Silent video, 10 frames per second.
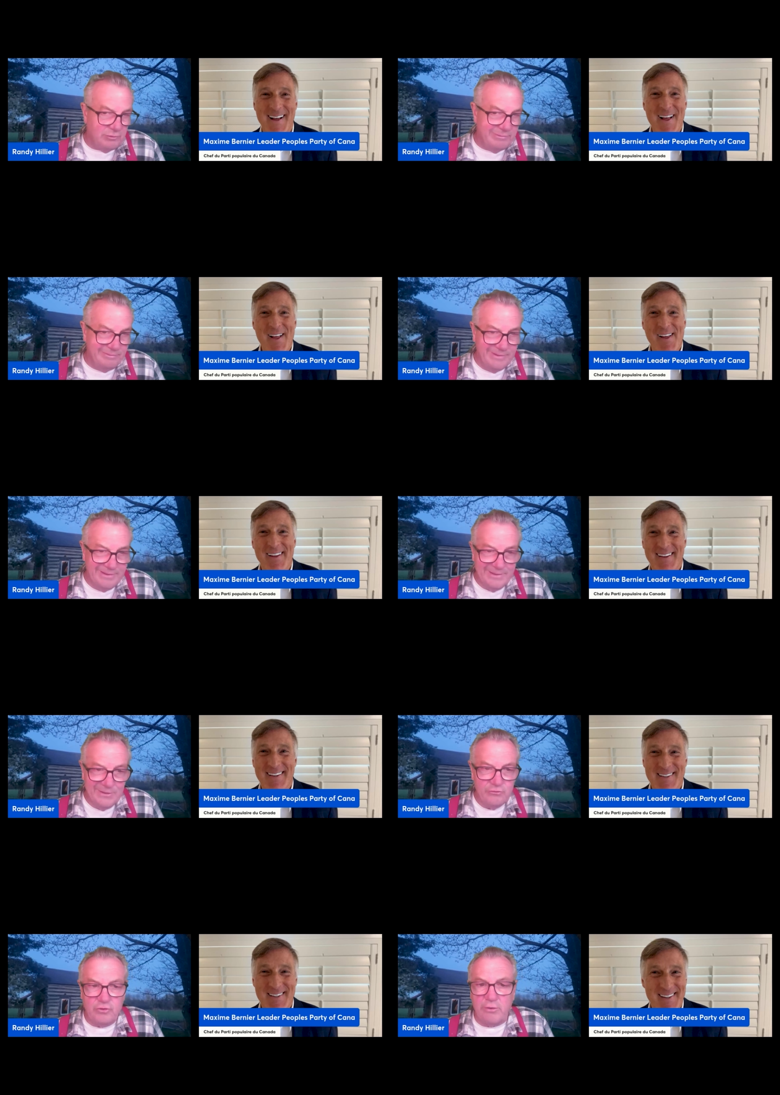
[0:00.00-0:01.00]
Speaker 1: should
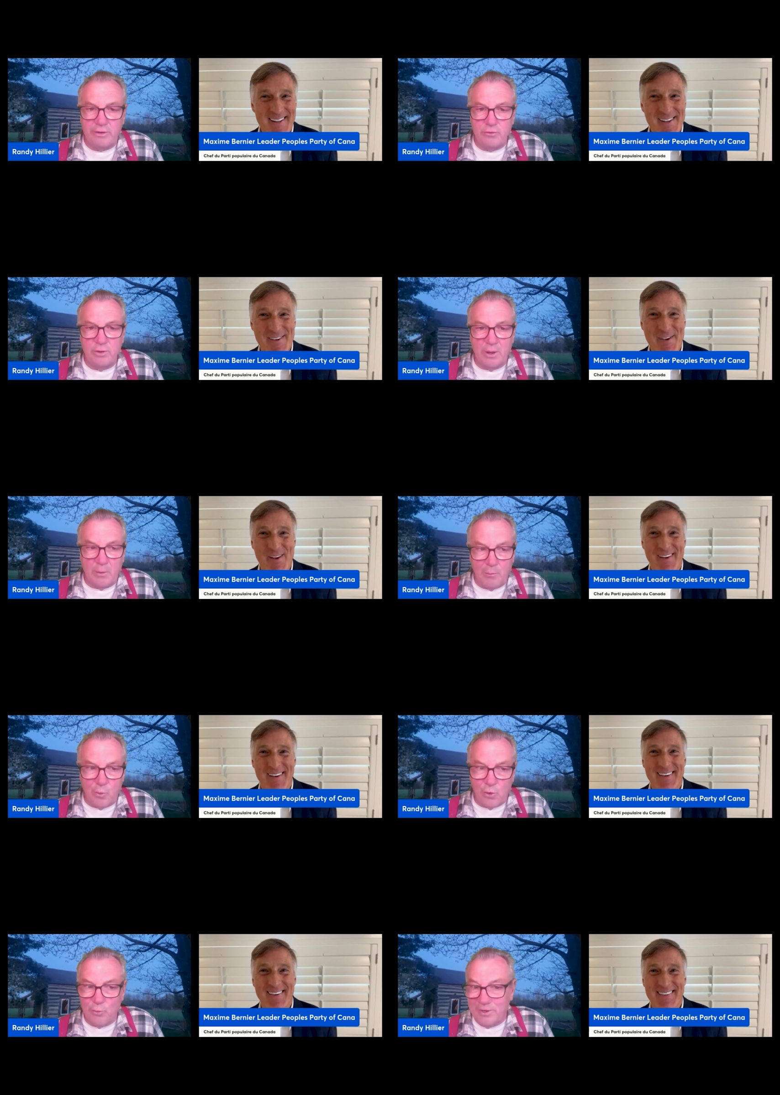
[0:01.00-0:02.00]
start a new a
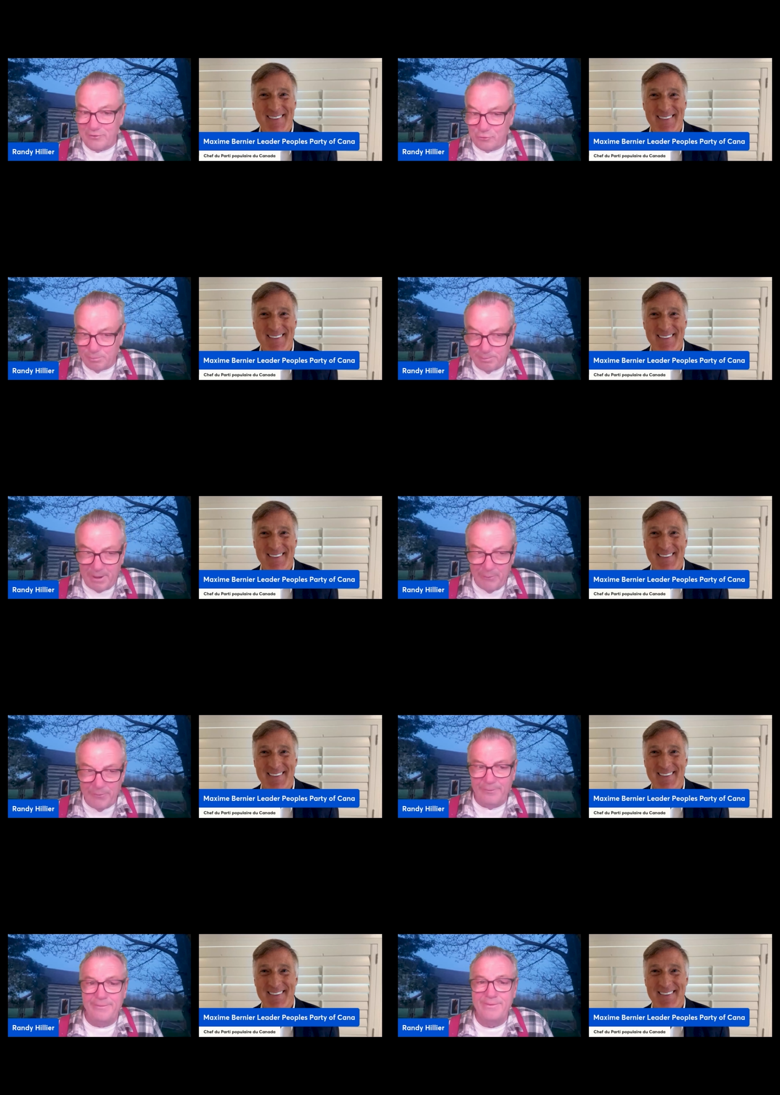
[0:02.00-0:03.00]
war with a
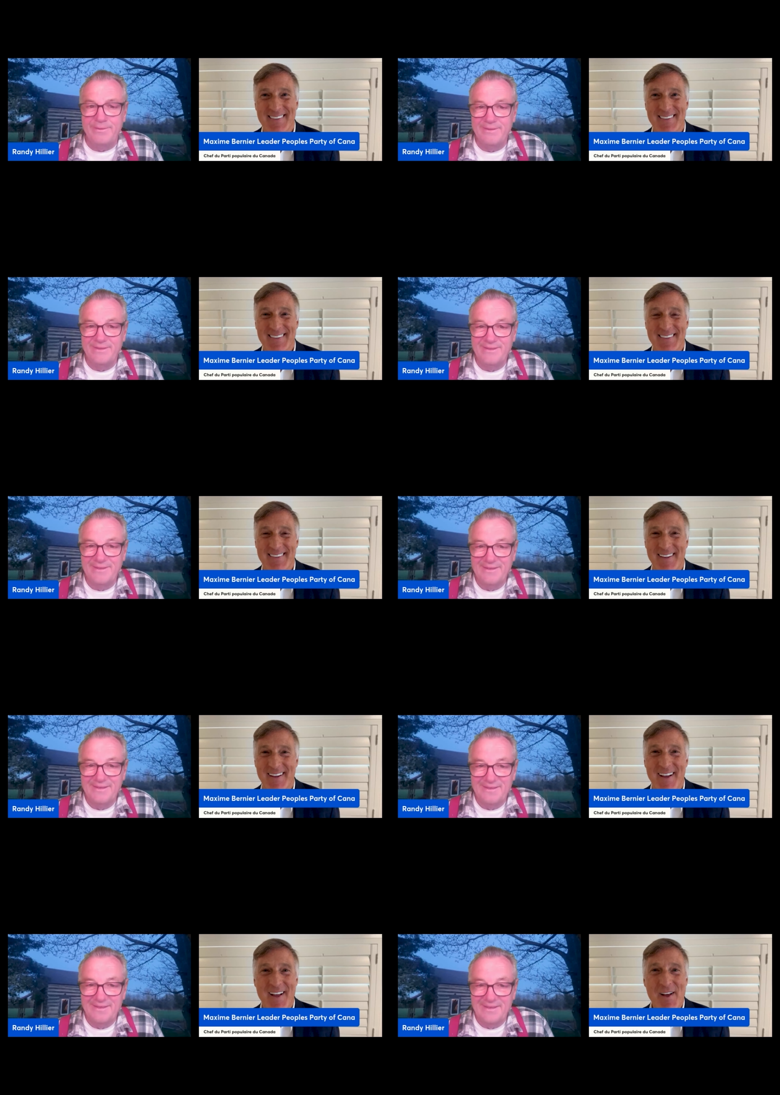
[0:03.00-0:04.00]
superpower? Yeah.
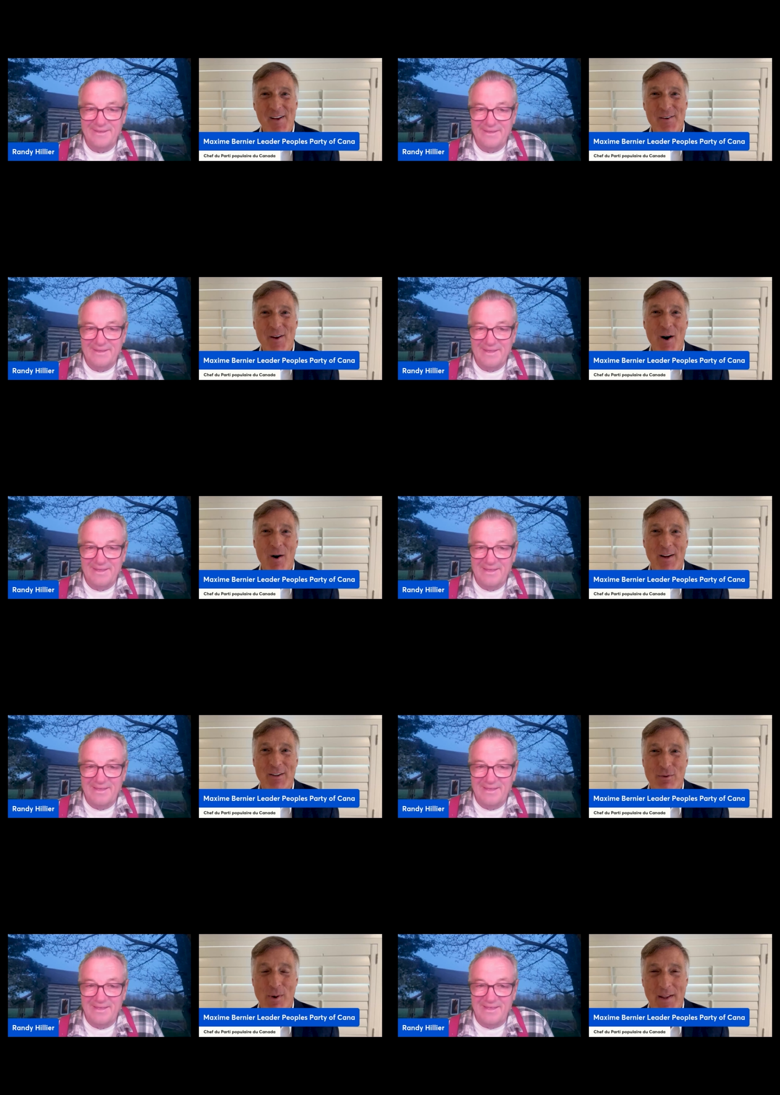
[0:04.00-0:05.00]
Speaker 2: No,
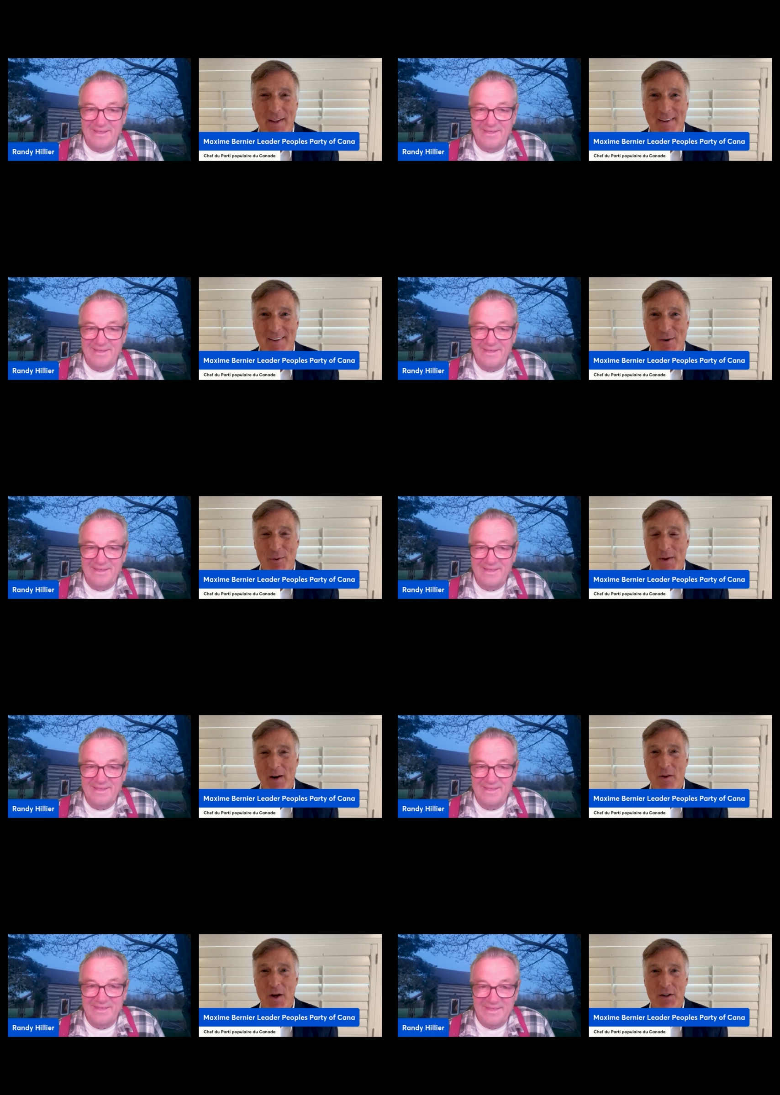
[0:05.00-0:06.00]
actually, you know, they are
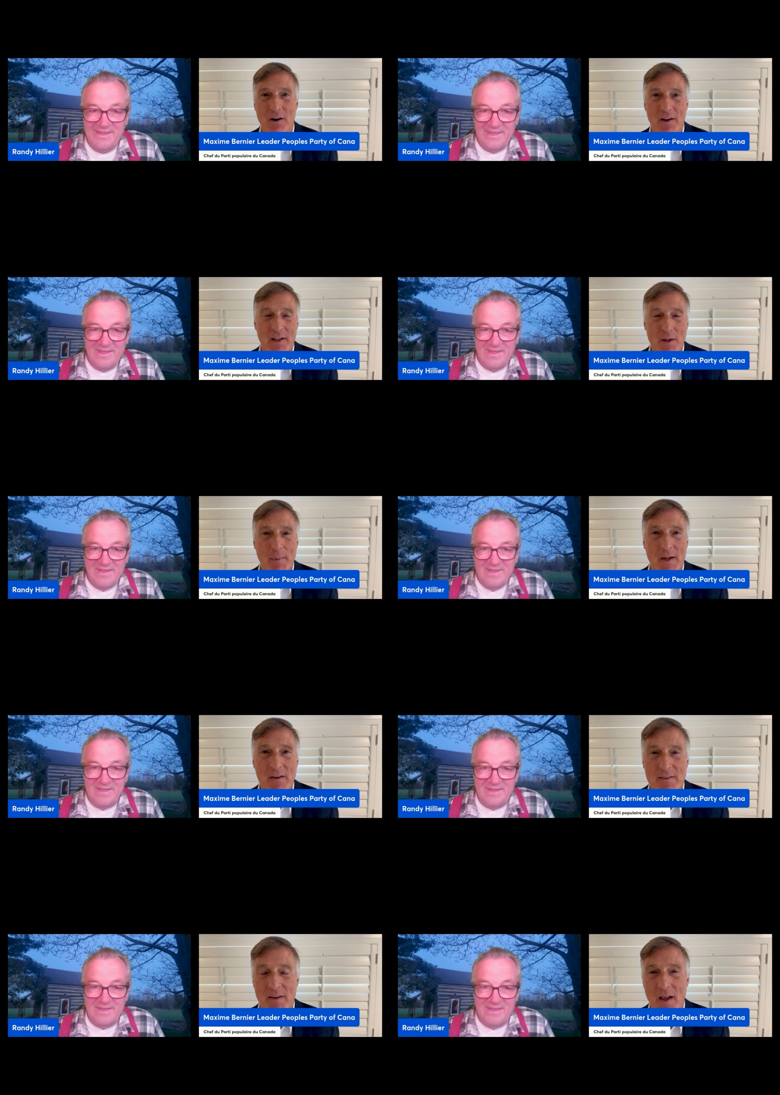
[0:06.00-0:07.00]
not our
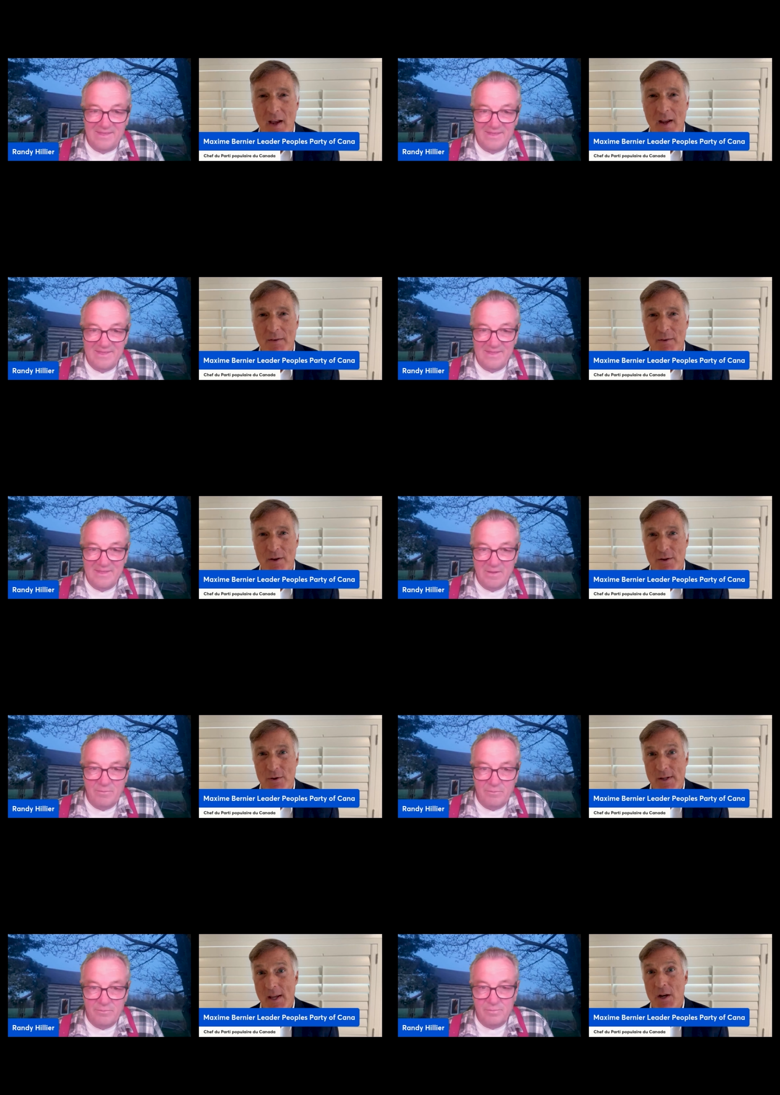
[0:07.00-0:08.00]
enemies. And uh,
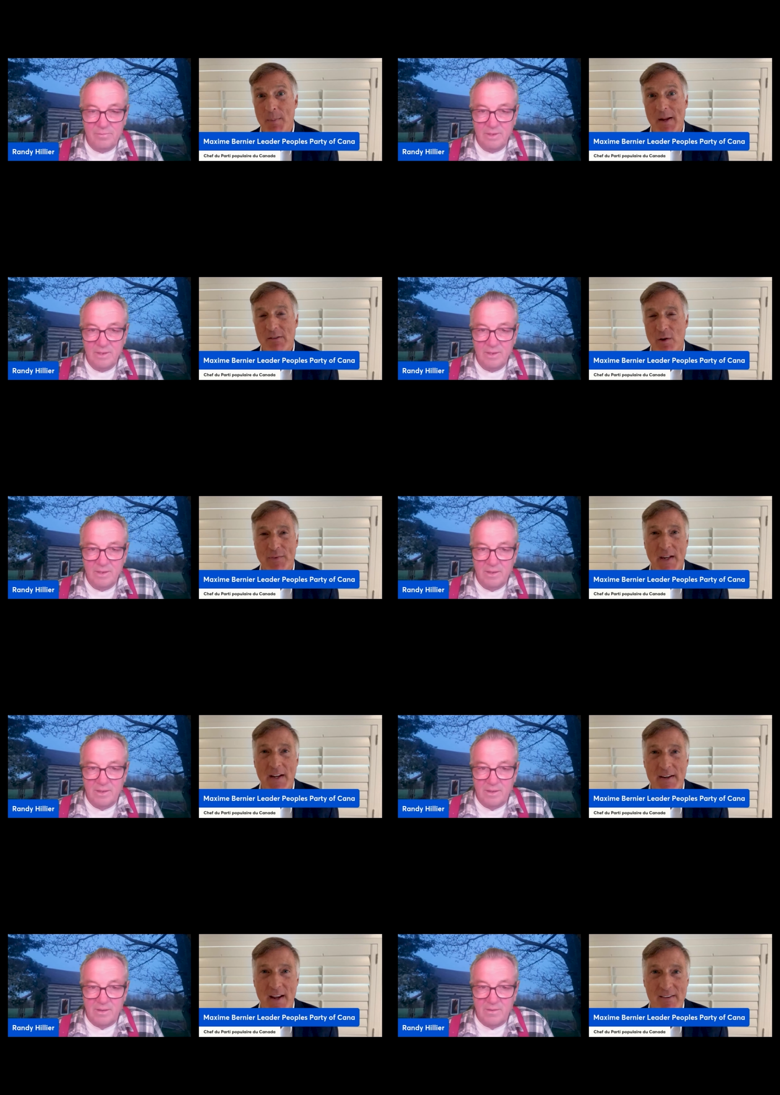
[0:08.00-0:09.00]
the enemies of
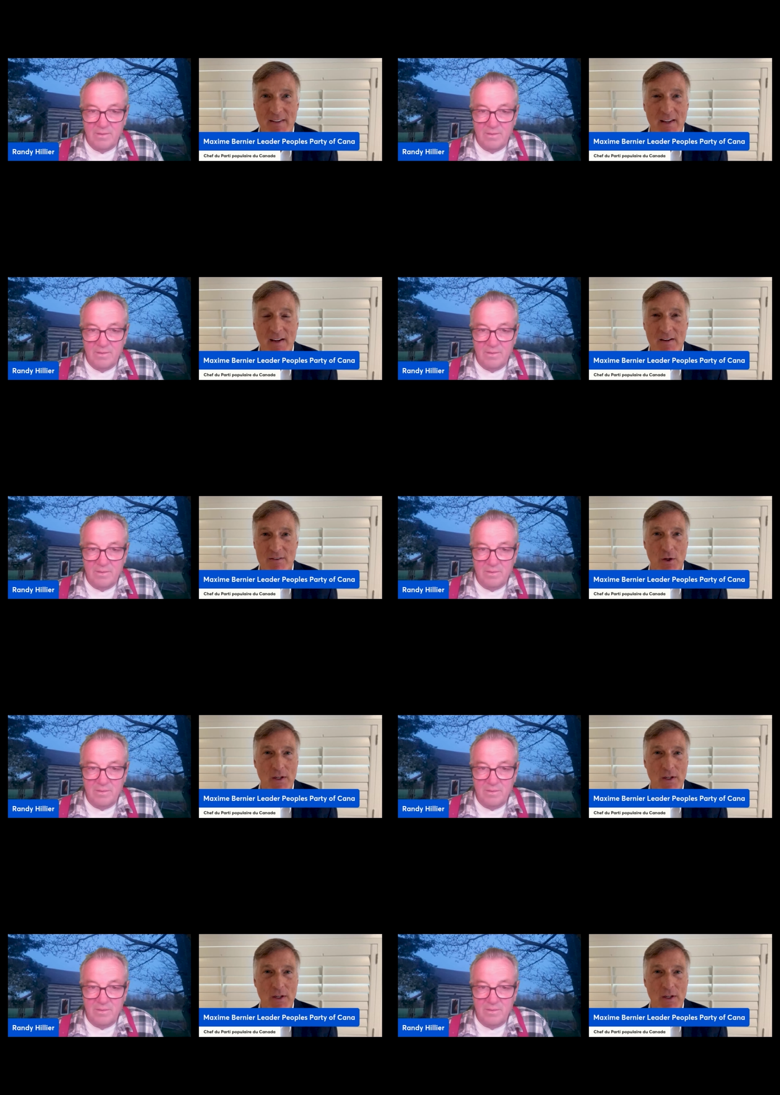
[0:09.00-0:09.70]
Canadians is the